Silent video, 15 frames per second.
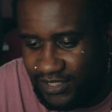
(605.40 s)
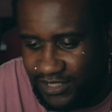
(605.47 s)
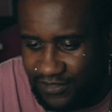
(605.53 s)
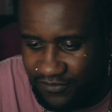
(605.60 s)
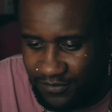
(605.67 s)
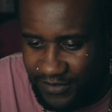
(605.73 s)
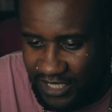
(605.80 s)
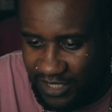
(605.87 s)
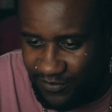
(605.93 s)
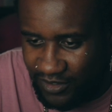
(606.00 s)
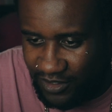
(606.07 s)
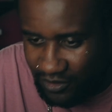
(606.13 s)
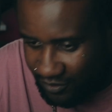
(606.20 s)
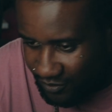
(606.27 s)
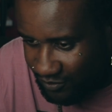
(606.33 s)
I never make
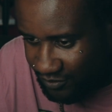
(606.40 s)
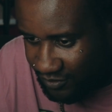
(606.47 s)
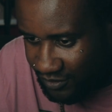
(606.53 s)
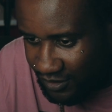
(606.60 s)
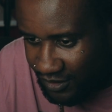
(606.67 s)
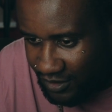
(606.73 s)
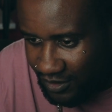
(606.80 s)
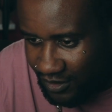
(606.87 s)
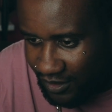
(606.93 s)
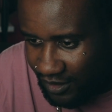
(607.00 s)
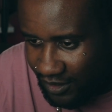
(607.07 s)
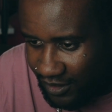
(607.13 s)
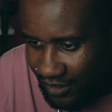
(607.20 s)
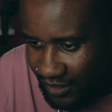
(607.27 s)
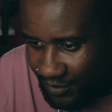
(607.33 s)
my own.
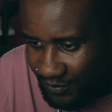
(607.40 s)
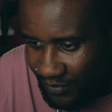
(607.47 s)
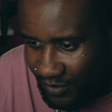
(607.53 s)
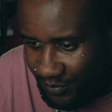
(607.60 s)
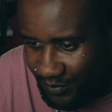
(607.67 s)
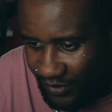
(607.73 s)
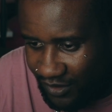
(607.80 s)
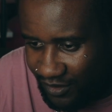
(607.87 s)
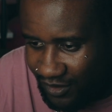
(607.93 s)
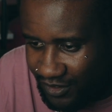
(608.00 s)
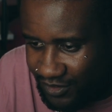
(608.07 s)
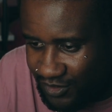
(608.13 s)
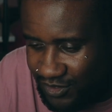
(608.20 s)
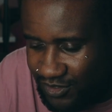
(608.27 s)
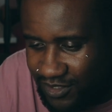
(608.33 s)
But I
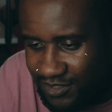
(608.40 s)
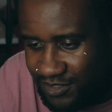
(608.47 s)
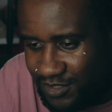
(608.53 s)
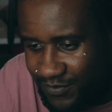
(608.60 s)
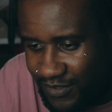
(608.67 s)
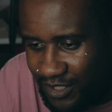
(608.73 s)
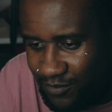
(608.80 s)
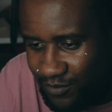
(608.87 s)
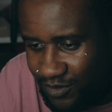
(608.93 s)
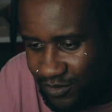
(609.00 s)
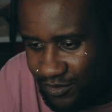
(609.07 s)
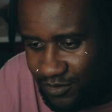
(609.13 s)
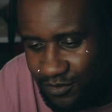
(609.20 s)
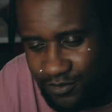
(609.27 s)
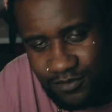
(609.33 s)
decided to make
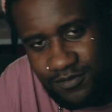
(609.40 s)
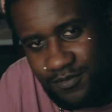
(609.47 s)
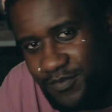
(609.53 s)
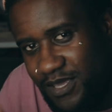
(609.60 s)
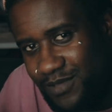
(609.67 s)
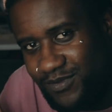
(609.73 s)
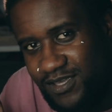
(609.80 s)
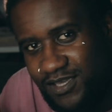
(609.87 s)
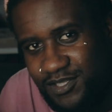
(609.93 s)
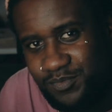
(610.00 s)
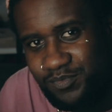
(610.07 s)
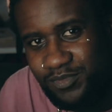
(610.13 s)
one called Baby It's